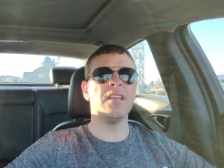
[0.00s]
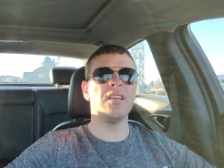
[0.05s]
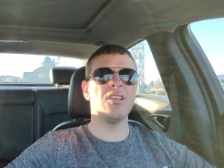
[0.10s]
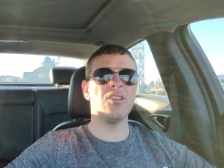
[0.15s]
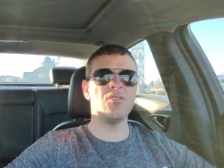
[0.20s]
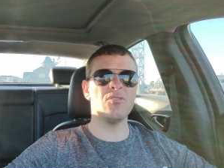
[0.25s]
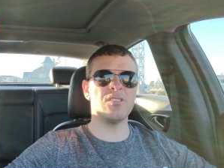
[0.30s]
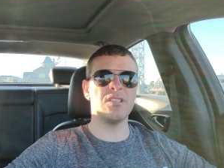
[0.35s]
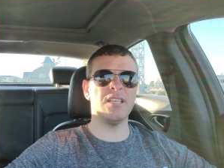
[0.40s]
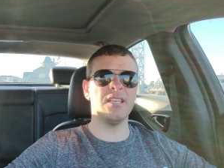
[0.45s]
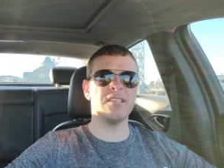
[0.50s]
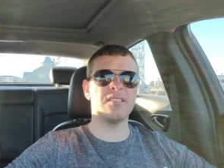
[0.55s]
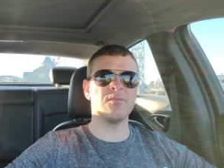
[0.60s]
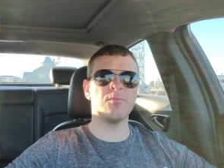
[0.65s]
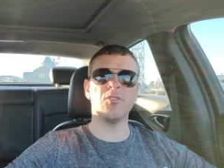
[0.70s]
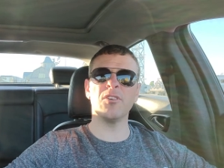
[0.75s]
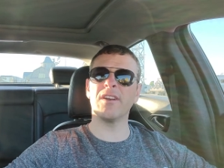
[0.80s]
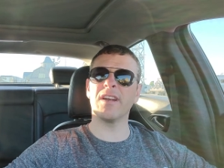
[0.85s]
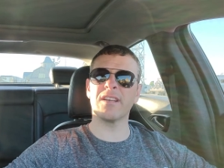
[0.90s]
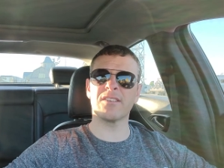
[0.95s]
Usually, some
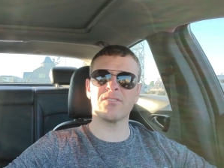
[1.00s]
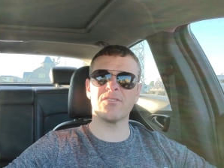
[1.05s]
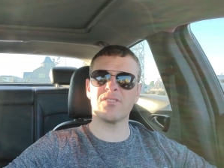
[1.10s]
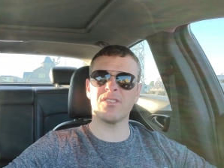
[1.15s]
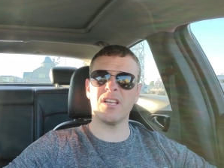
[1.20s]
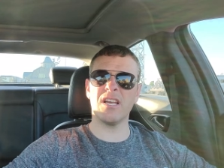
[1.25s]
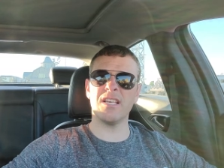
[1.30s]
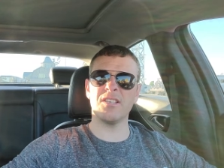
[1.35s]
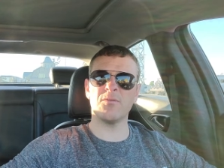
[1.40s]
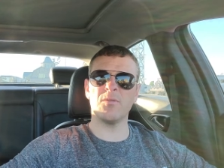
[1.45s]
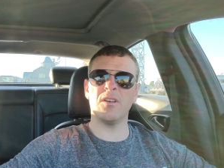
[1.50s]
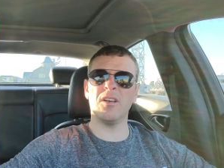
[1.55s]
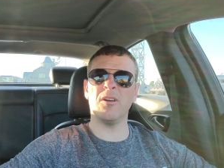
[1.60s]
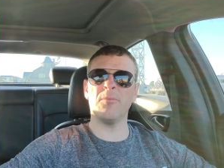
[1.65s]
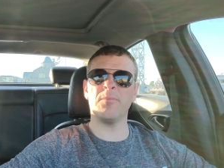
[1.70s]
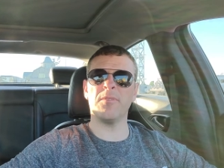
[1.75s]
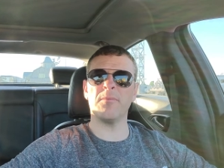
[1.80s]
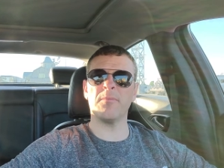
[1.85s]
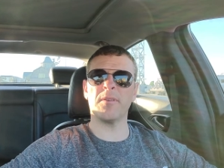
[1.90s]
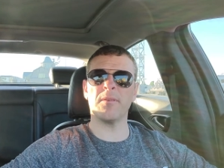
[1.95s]
good exercise will
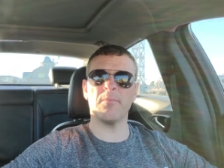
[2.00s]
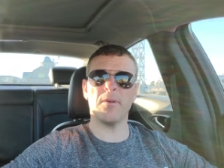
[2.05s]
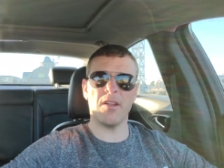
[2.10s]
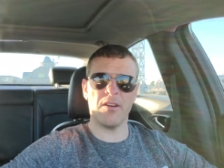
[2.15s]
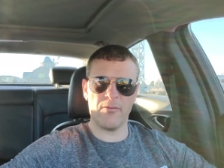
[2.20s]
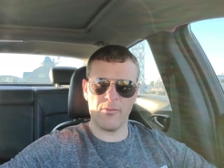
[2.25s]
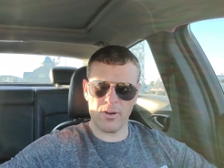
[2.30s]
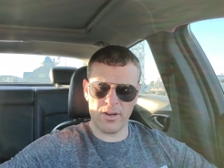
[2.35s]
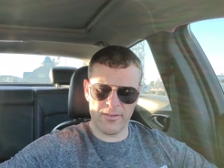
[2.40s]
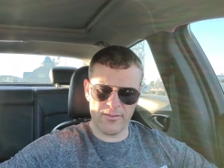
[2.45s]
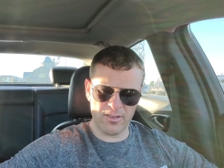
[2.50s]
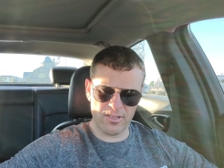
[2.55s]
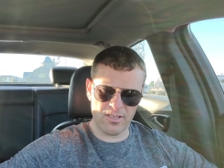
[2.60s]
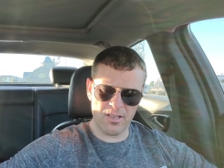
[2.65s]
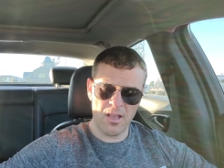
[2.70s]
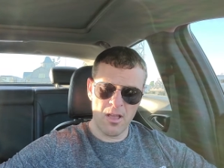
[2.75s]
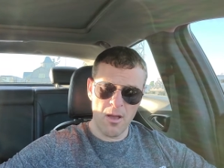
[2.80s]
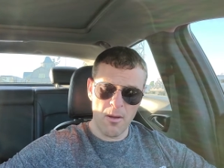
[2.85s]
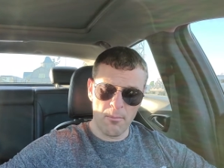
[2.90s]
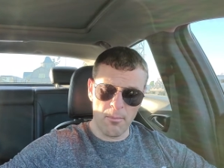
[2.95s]
help them come out of whatever's
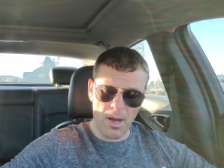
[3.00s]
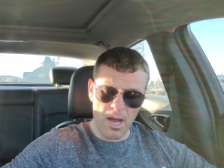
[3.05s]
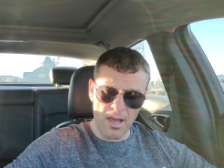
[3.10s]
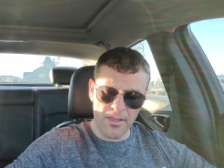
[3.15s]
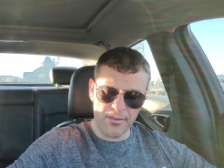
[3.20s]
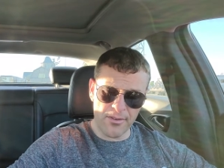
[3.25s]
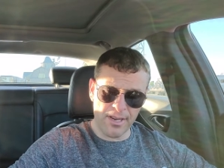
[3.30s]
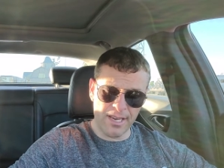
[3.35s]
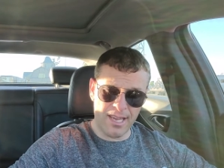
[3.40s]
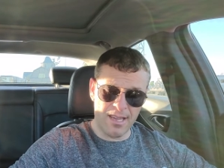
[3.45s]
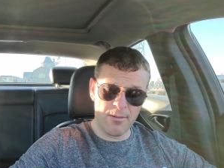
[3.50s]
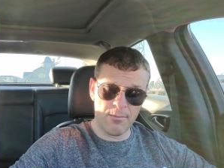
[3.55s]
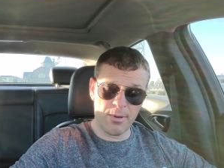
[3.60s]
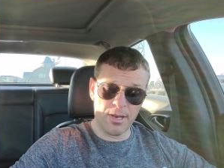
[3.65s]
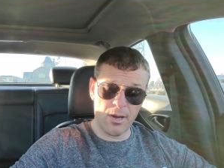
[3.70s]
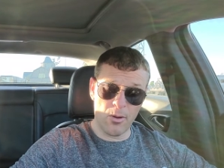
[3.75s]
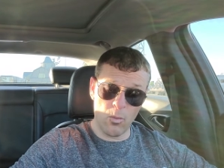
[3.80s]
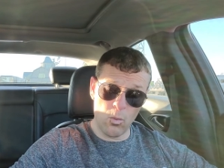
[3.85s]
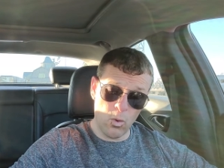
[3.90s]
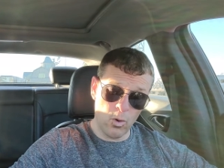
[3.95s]
bothering him, but
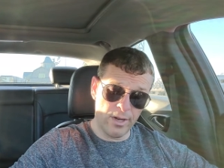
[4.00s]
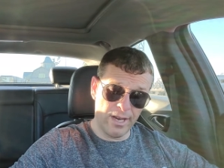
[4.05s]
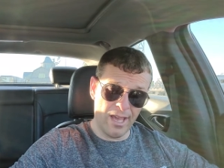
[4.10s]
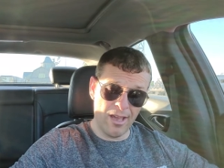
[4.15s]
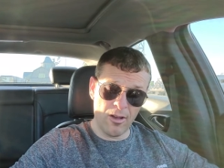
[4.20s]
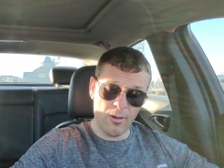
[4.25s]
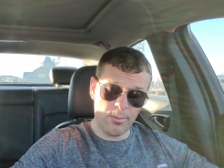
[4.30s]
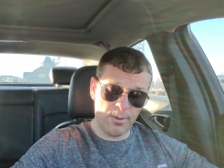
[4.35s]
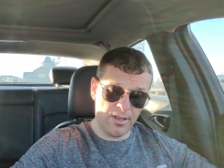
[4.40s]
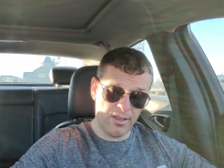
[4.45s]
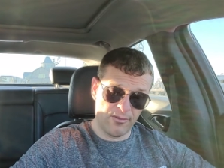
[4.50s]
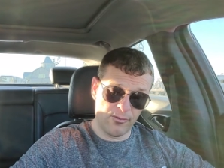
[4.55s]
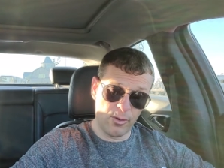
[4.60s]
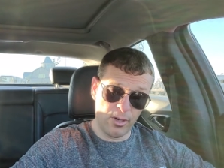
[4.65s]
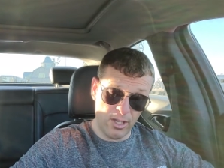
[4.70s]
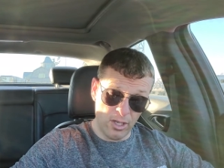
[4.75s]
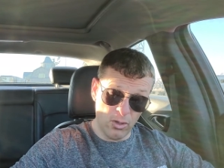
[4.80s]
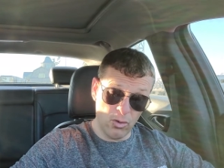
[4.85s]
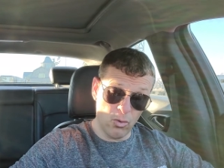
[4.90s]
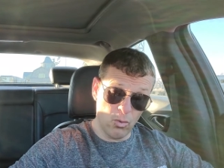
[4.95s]
it would help if
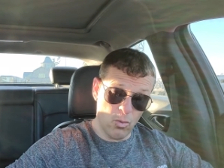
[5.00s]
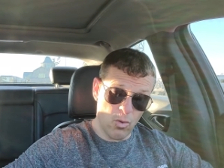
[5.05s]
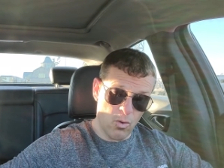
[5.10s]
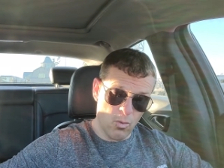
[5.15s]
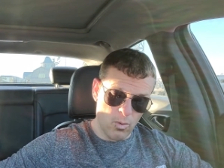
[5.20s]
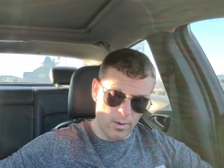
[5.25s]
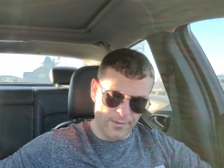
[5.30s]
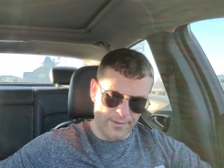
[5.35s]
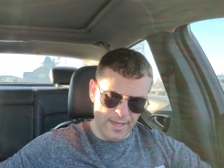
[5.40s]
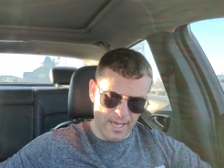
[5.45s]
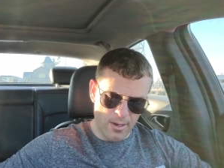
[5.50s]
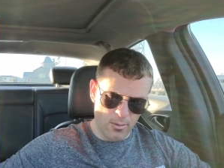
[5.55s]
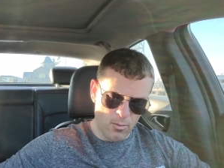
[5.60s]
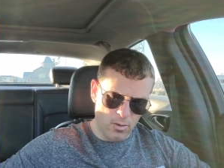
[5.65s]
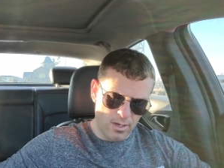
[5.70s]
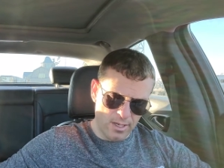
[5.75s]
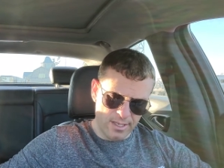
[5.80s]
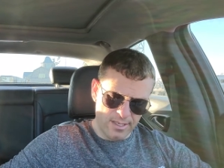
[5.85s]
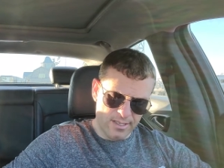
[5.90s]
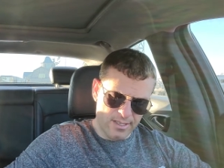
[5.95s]
we knew what that
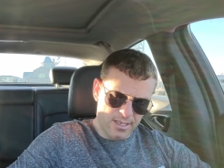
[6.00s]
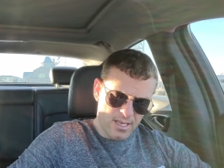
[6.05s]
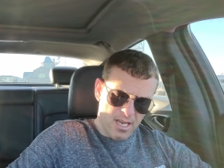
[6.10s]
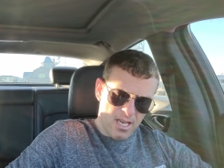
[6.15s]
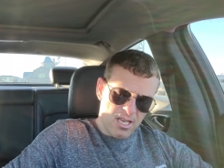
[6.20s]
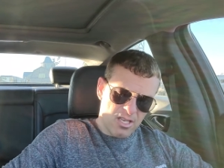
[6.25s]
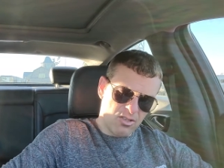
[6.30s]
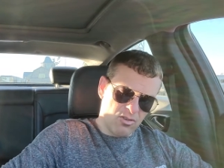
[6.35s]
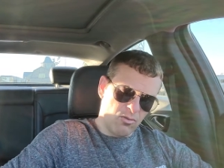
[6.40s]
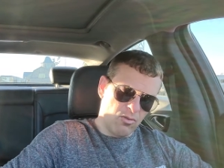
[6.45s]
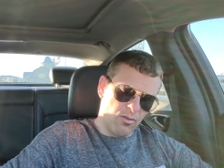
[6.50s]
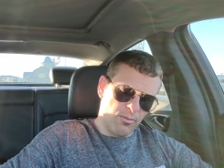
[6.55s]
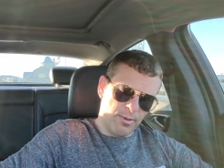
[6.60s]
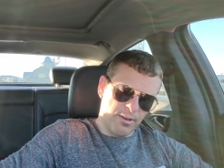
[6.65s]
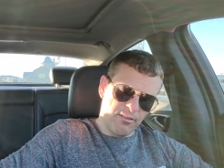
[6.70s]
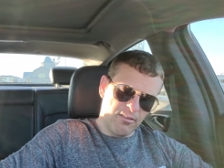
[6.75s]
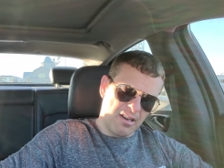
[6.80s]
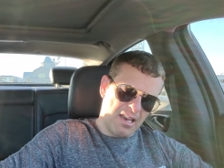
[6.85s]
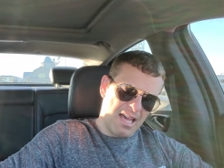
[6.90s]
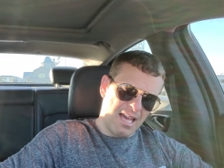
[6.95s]
was. So, we'll
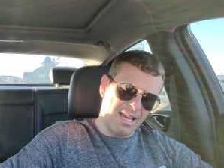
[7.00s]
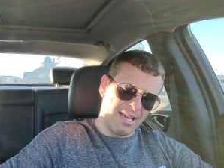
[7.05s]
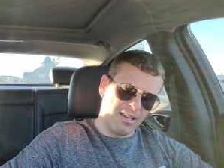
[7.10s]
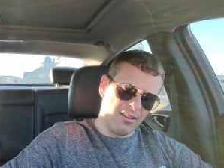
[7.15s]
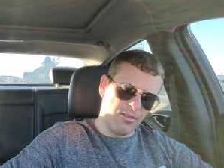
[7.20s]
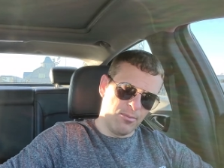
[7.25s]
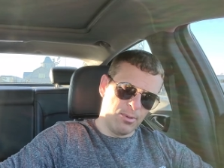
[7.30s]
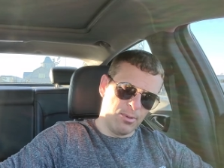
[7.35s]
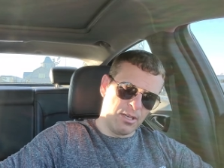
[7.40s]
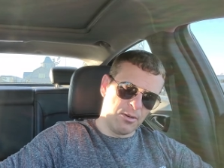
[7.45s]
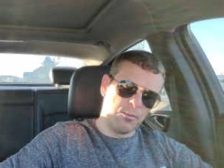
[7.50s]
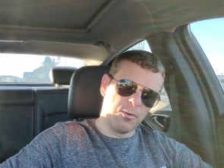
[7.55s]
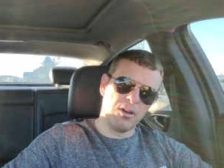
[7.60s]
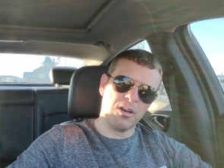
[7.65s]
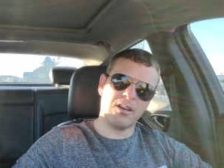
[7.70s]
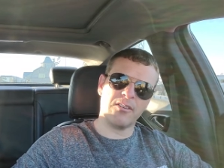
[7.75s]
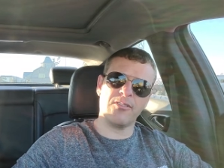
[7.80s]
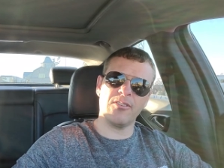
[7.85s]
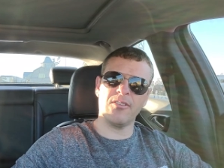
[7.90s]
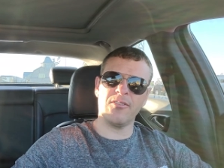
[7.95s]
be relying on the blood
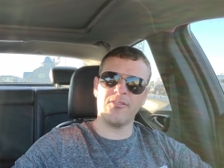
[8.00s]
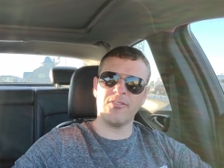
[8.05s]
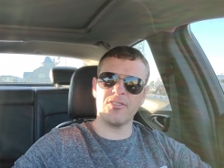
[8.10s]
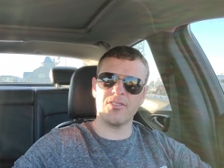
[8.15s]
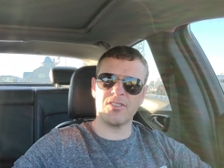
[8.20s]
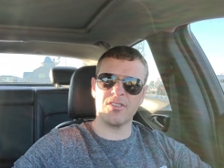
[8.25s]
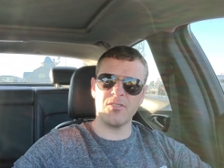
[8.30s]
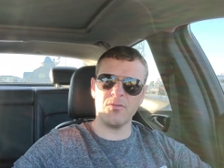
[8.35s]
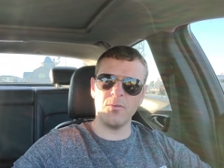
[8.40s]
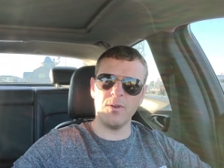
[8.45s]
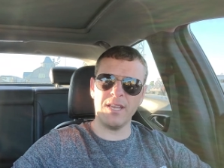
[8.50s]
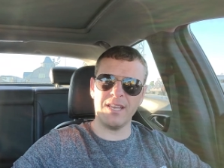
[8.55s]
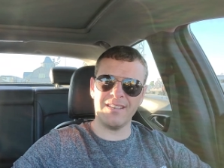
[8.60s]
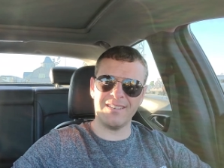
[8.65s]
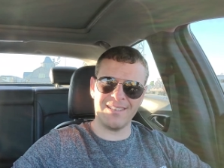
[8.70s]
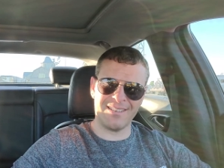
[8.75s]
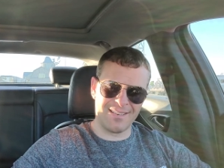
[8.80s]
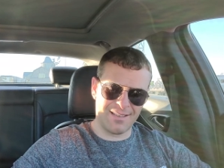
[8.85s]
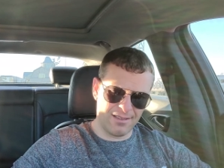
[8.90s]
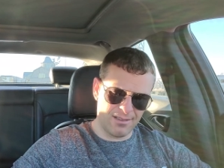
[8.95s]
work for the first of the week
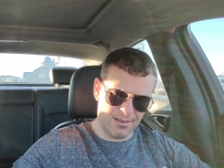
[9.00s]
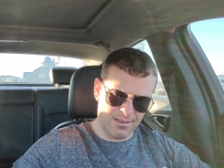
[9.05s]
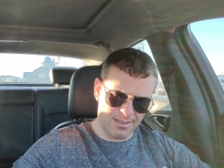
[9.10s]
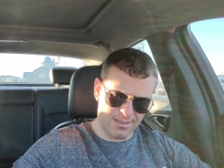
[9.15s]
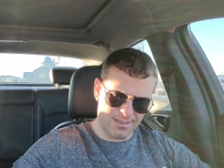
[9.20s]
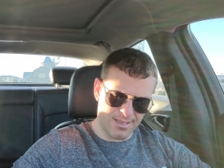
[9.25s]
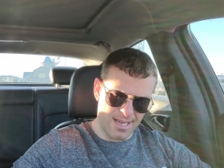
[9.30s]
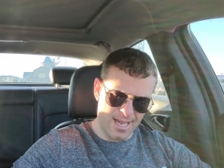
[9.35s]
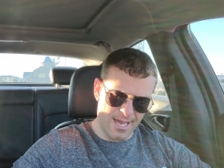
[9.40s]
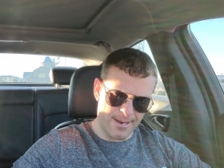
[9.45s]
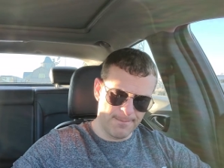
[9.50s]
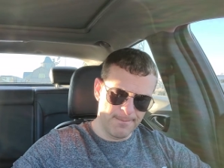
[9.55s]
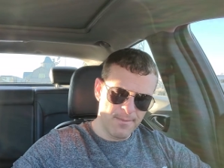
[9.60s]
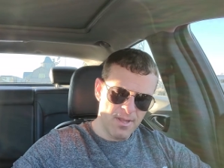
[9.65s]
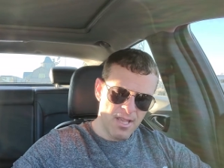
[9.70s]
to tell us that.